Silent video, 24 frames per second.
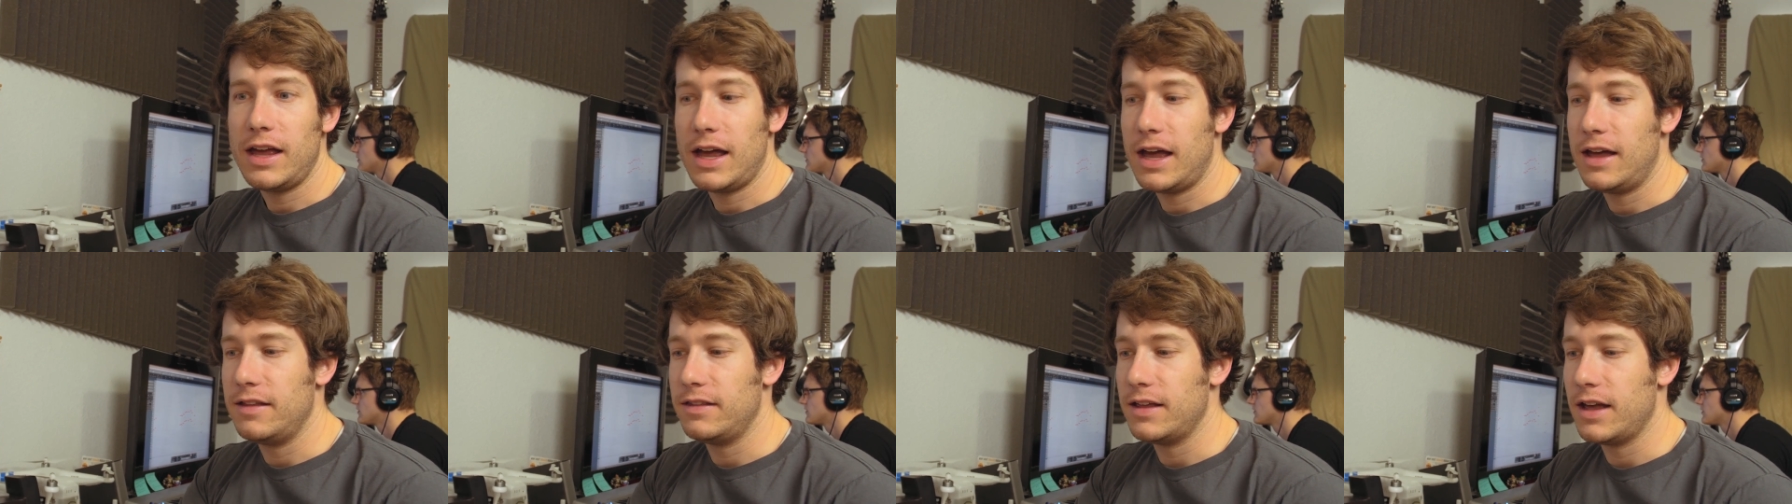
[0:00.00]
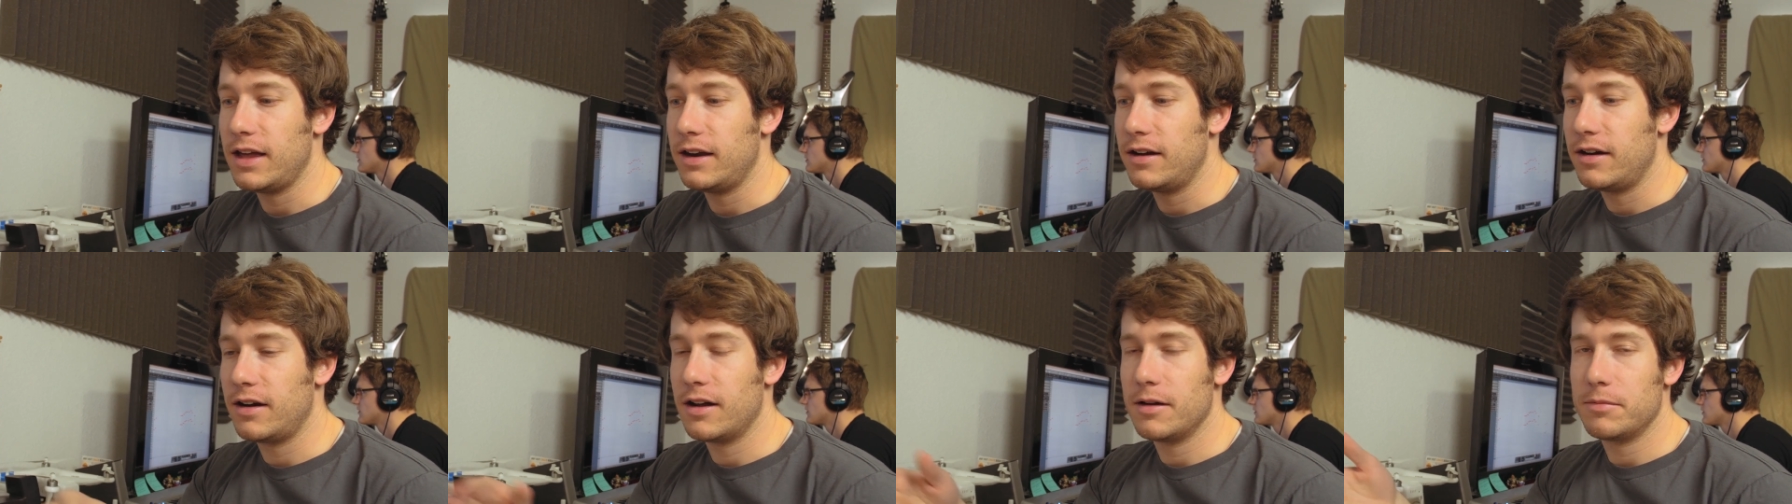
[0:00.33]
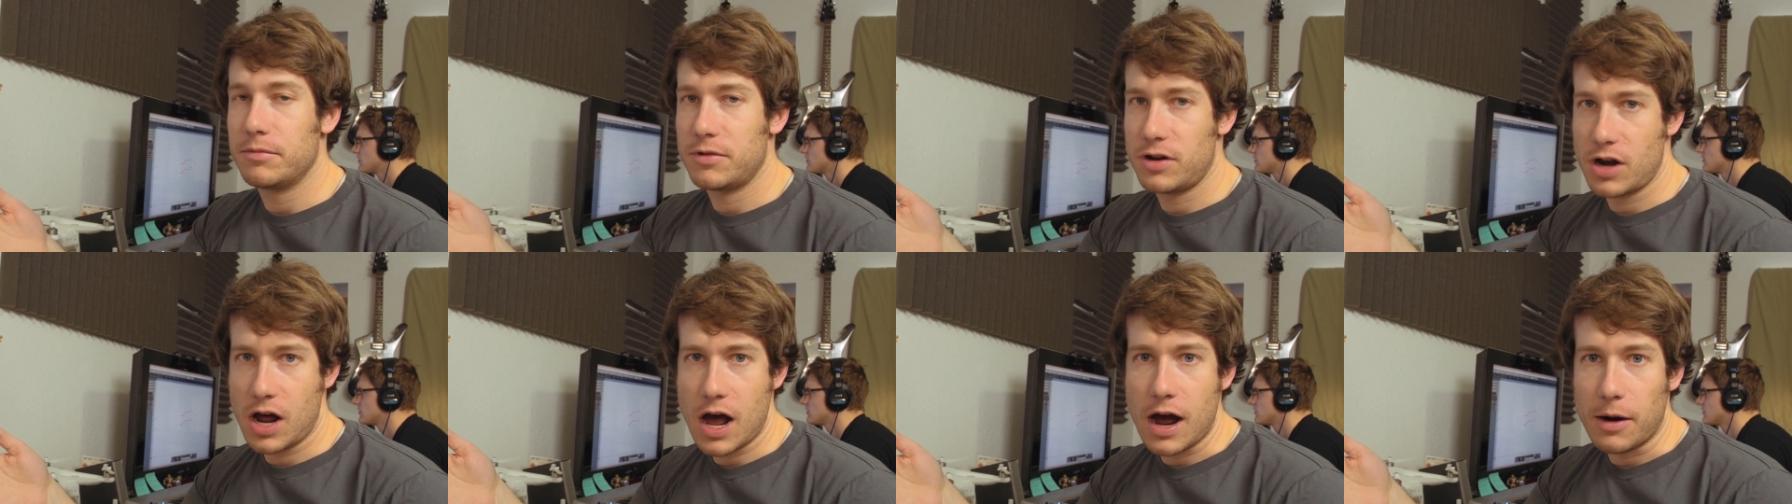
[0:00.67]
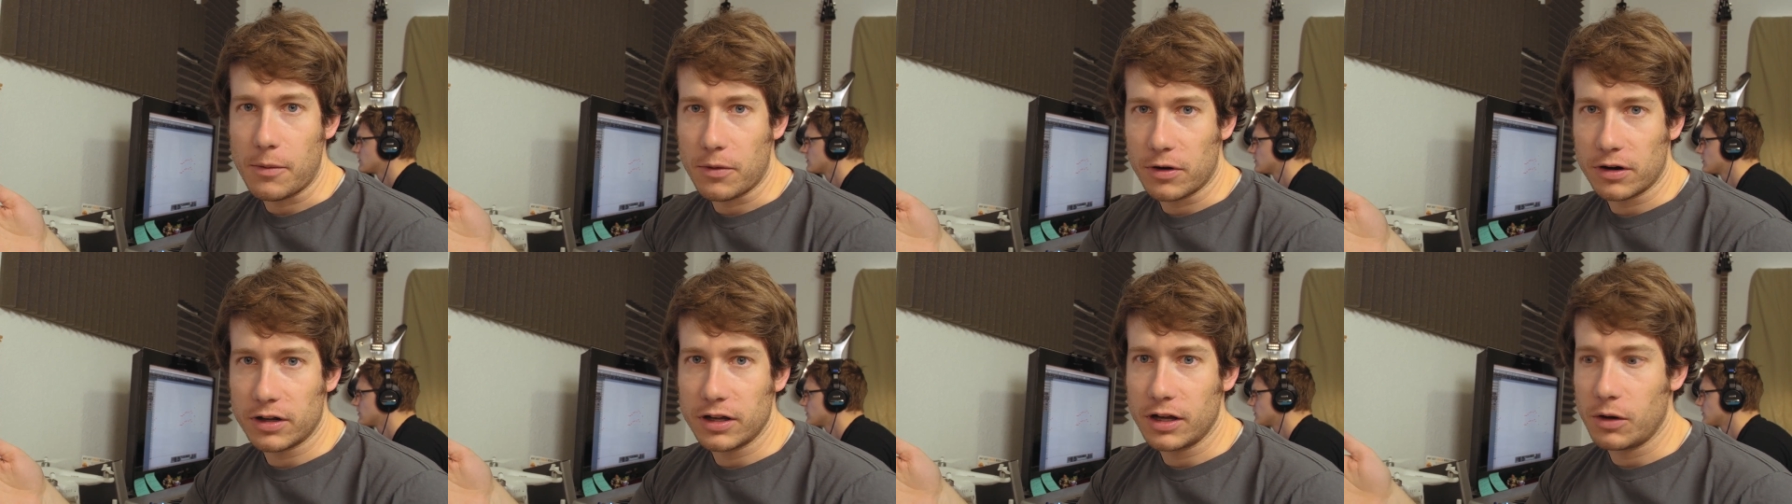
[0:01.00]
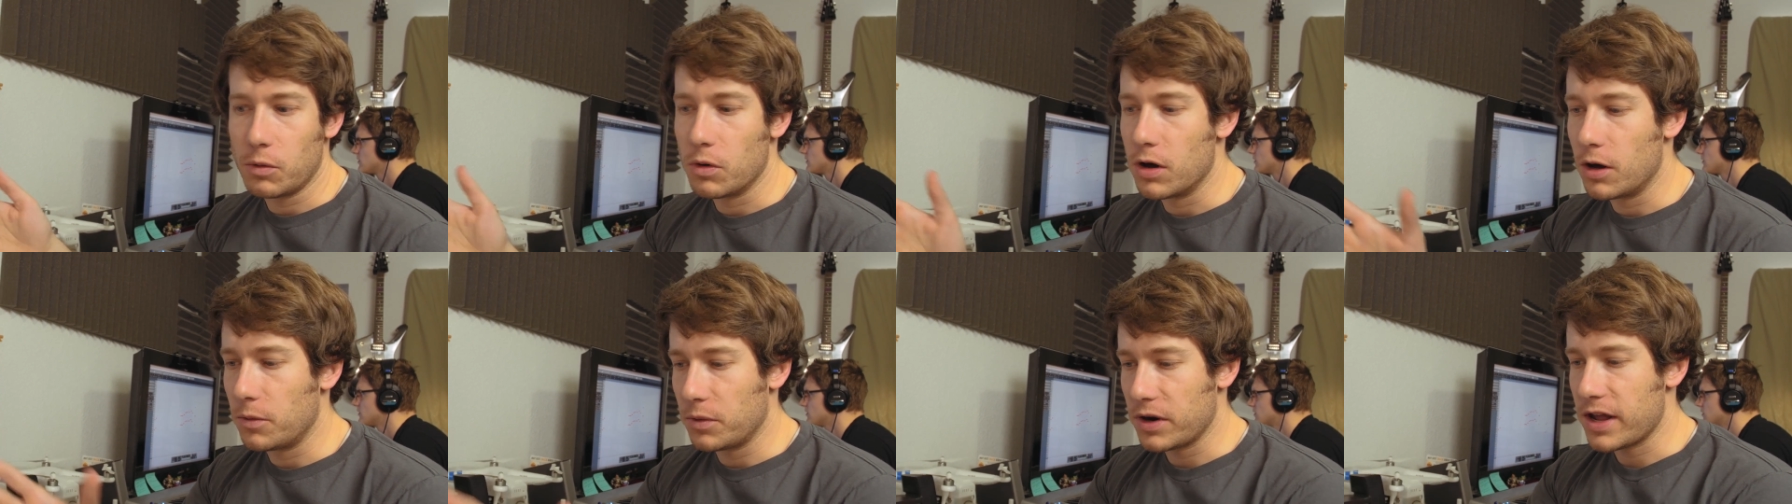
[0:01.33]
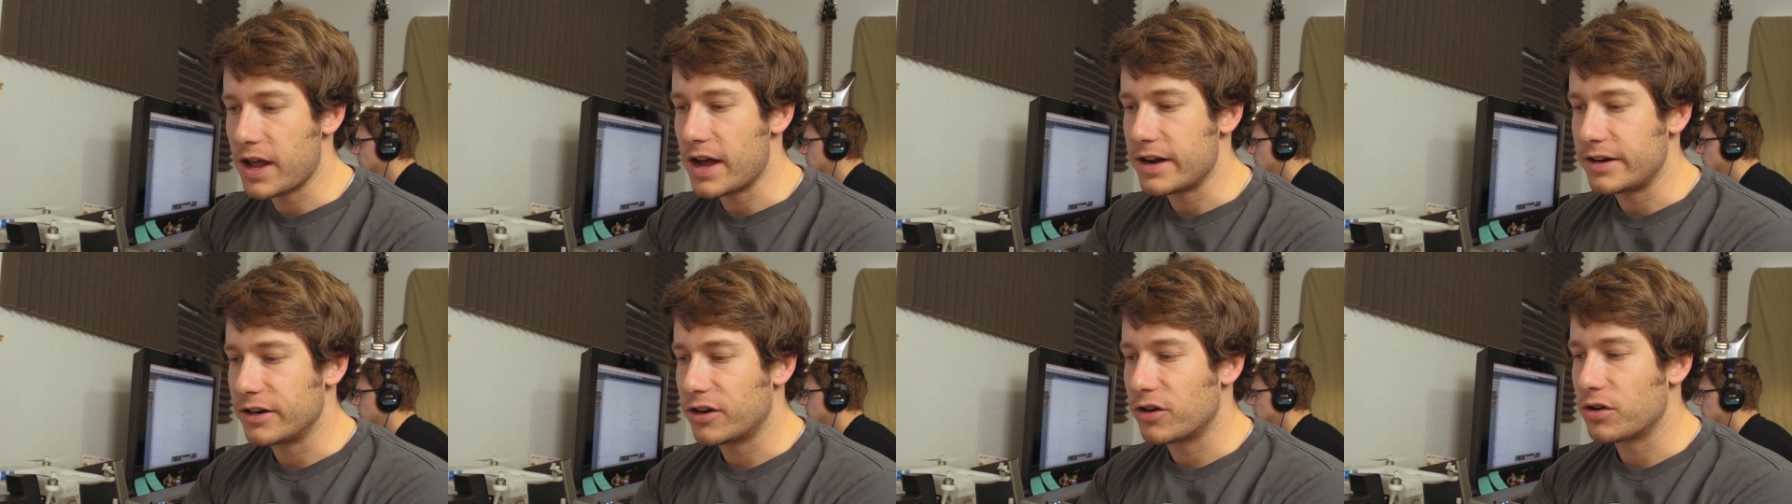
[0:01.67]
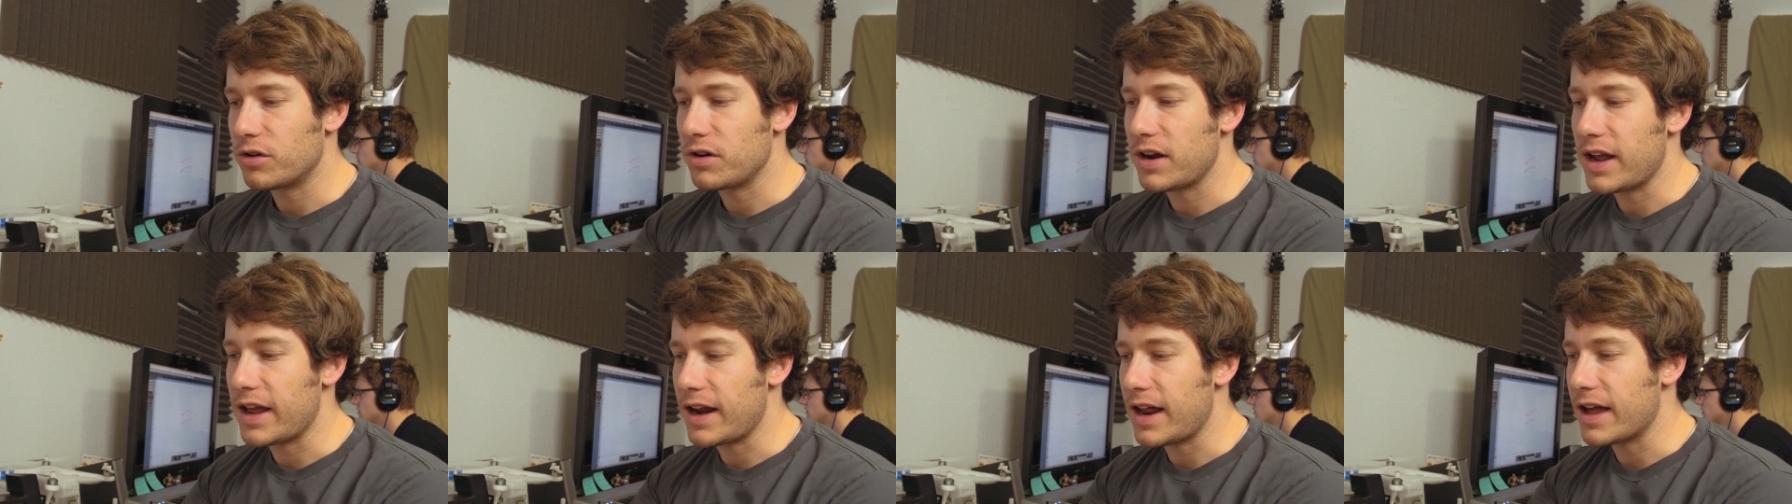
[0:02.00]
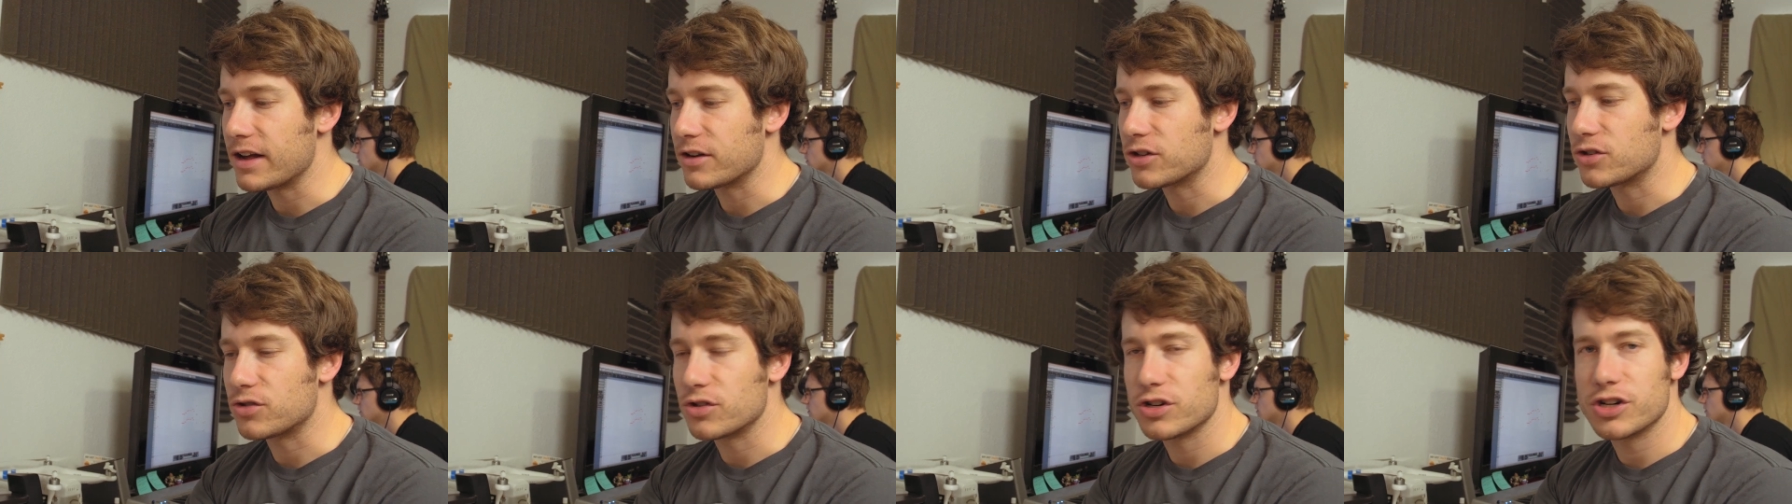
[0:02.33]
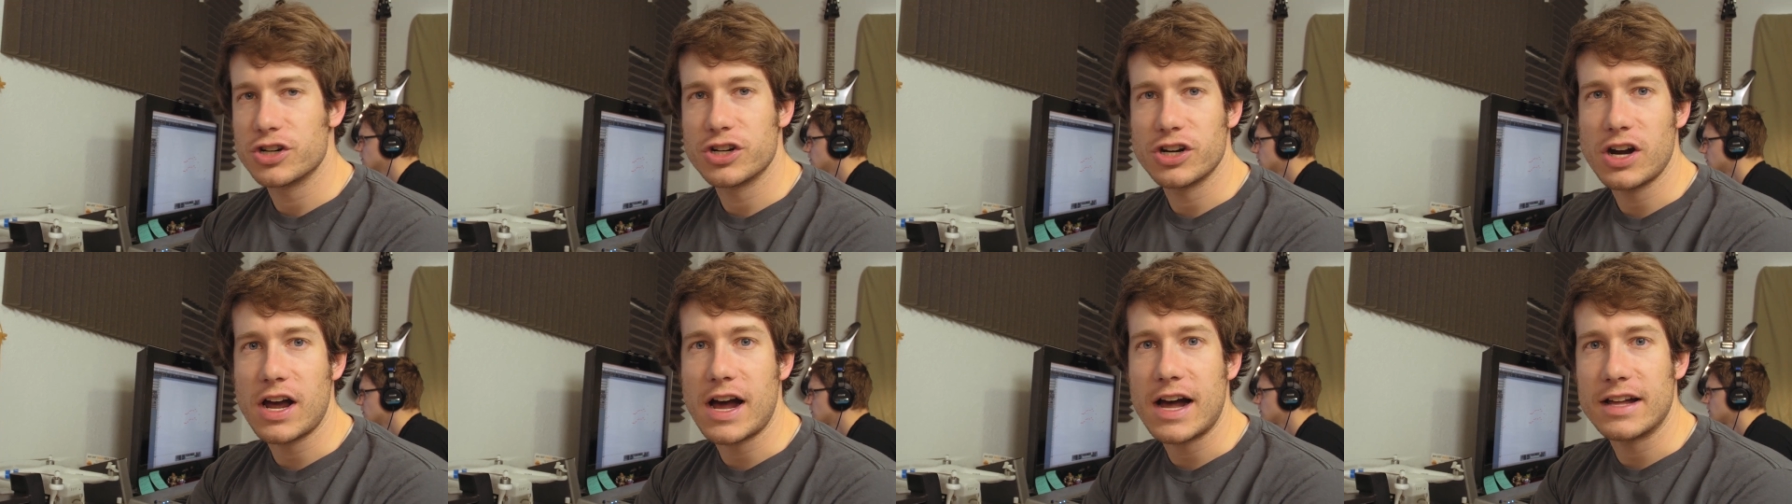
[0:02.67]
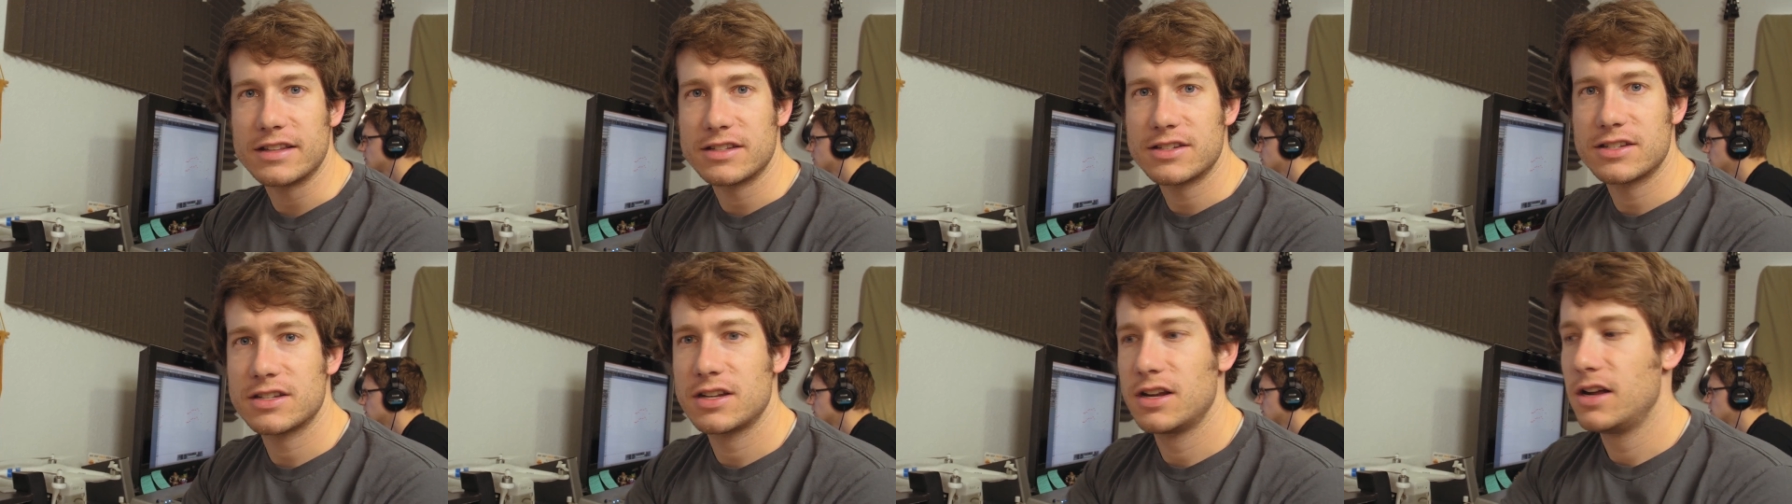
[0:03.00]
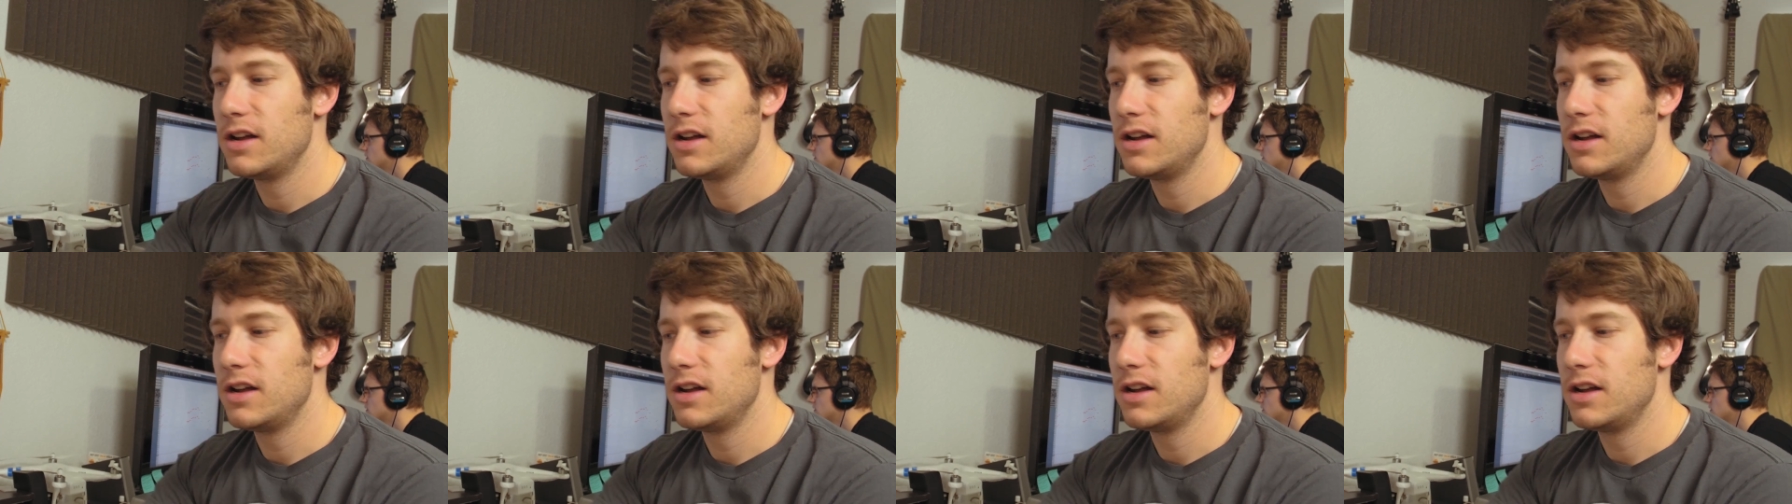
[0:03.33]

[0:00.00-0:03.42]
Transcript: and they ended up not working well, and we had to create extra shots.